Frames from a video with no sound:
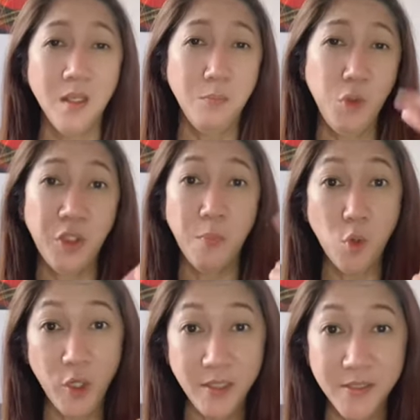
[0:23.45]
beauty
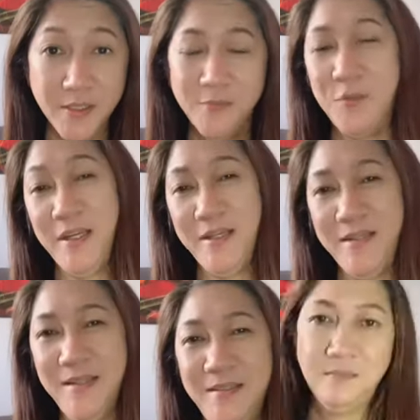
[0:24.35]
points, right?
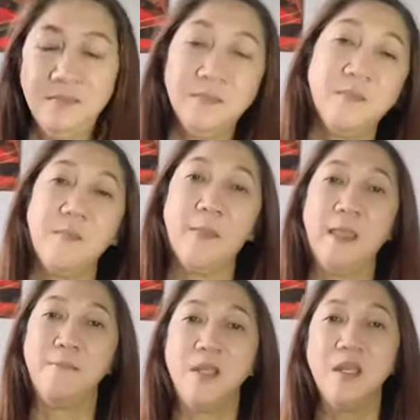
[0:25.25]

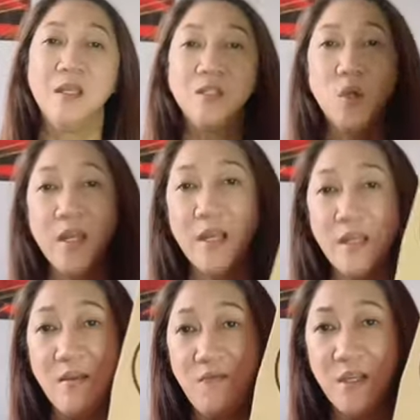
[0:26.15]
So I got
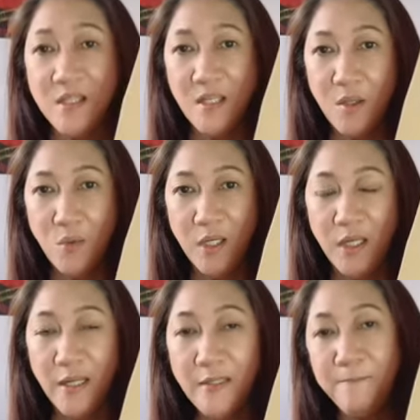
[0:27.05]
the Victsing ring
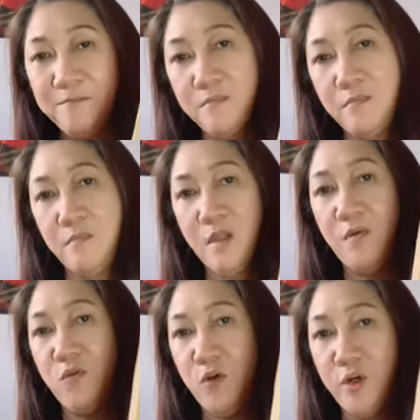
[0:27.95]
light
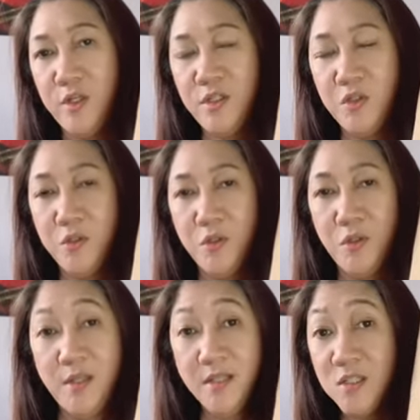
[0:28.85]
of course, your
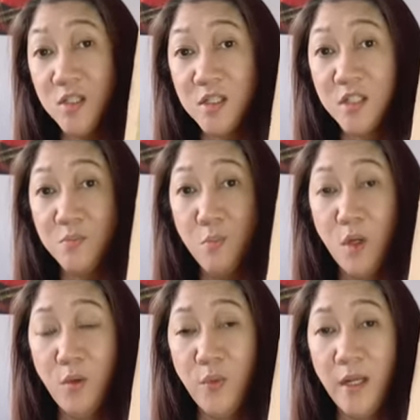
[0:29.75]
this is just a
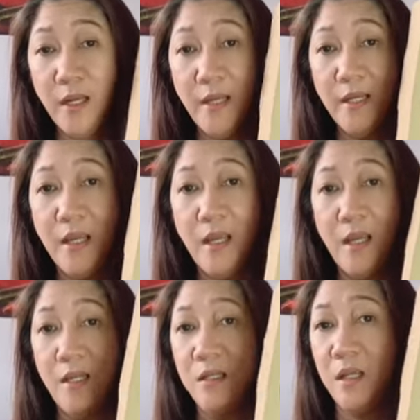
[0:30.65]
small ring light
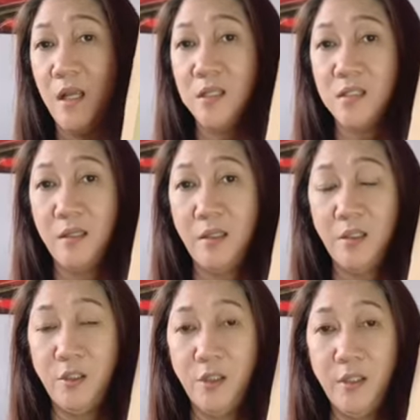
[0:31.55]
and it got a
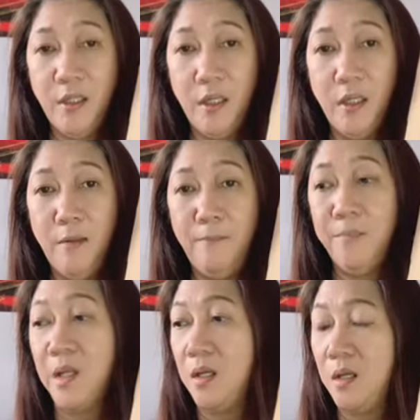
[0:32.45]
standard um,
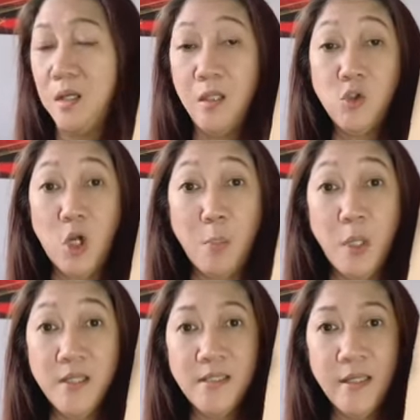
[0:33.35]

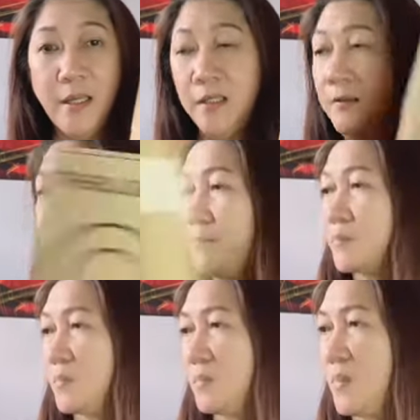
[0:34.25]
tripod stand.
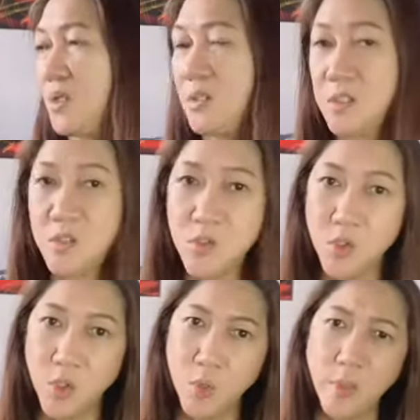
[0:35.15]
Just to
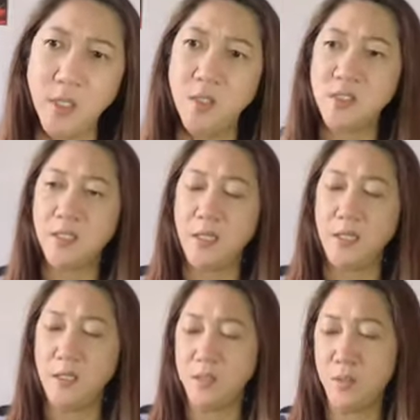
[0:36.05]
show you what it looks
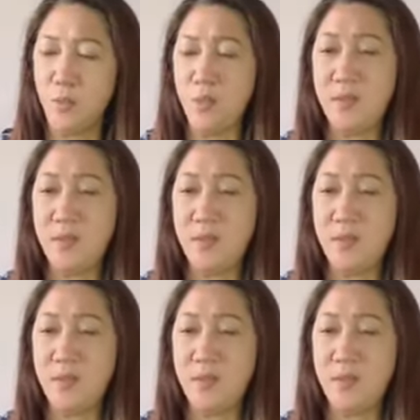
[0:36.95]
like. So